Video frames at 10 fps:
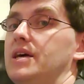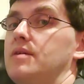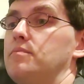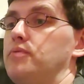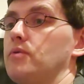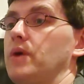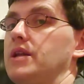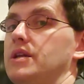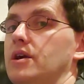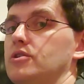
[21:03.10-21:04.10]
then put
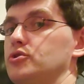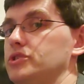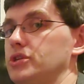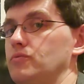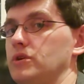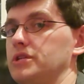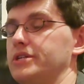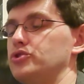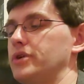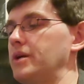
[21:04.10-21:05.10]
right into cartridge, and it worked
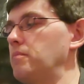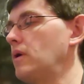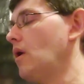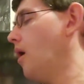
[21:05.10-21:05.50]
like a dream.